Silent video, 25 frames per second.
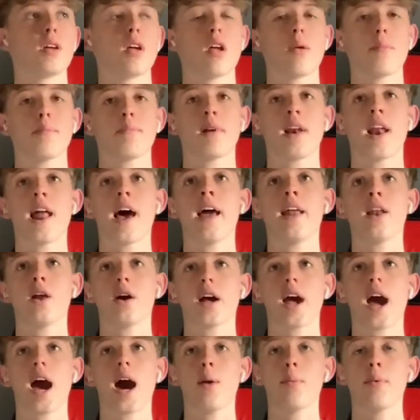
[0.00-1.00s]
play like
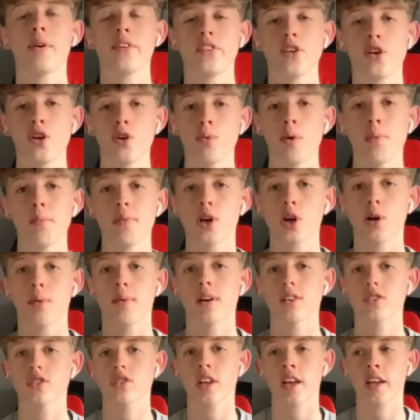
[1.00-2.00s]
how we do when we come
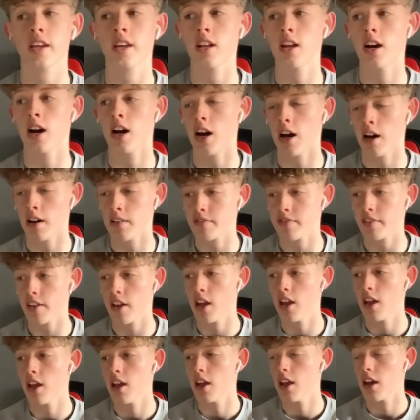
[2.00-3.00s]
out second half.
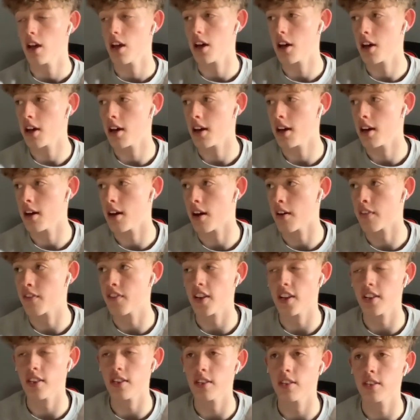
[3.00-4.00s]
I
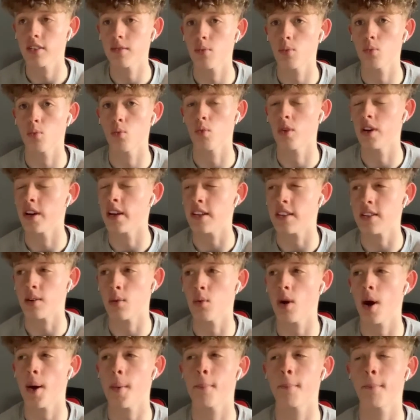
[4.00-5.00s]
think we need to
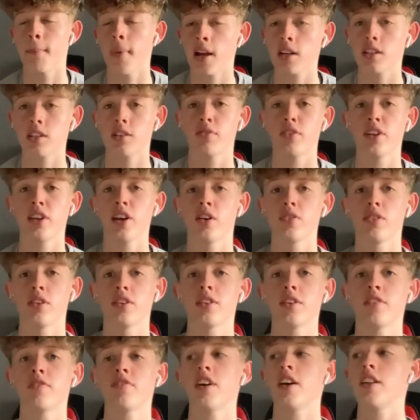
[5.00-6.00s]
work massively on the
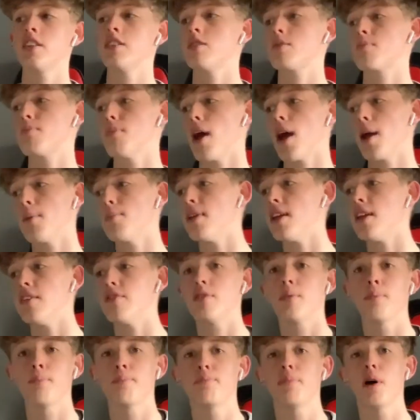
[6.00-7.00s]
defence, maybe
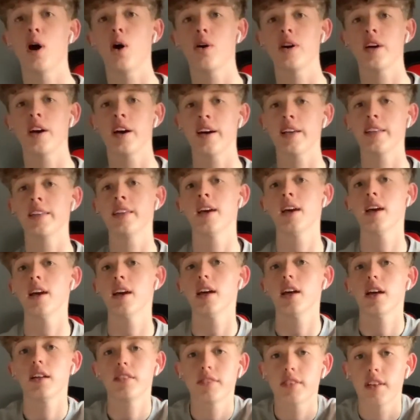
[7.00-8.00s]
even buy a
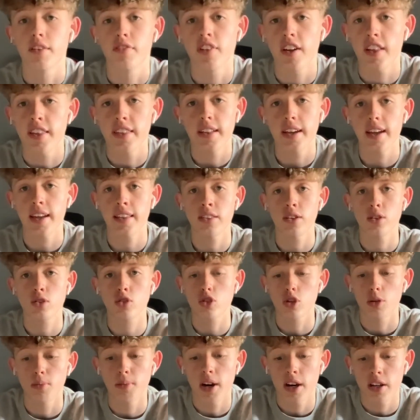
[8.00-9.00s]
defender in the
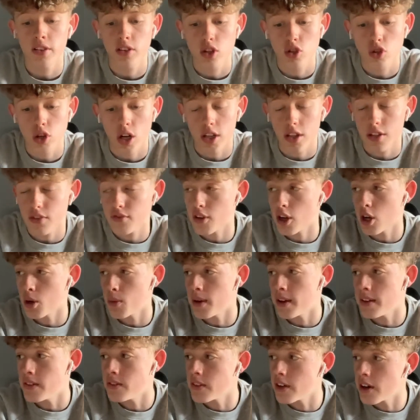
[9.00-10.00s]
summer, the transfer
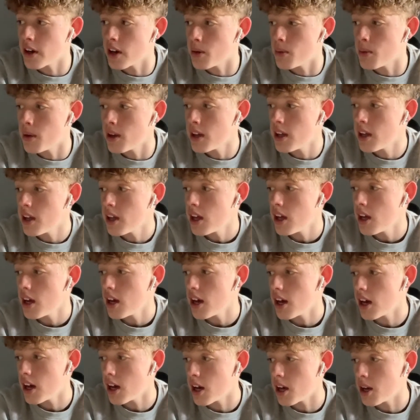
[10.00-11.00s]
window,
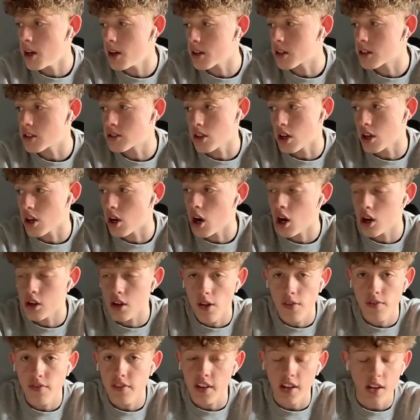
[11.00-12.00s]
because I
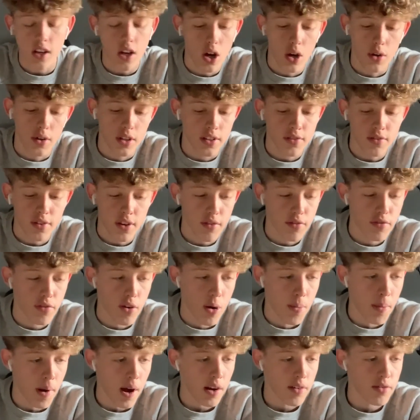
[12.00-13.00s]
don't think Cody's fit for
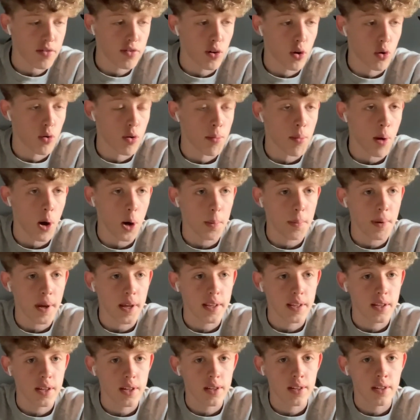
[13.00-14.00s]
a back four, in my
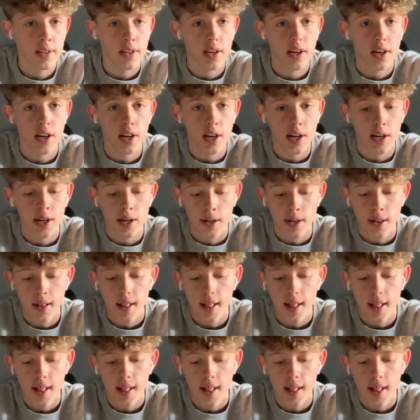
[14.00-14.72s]
opinion. But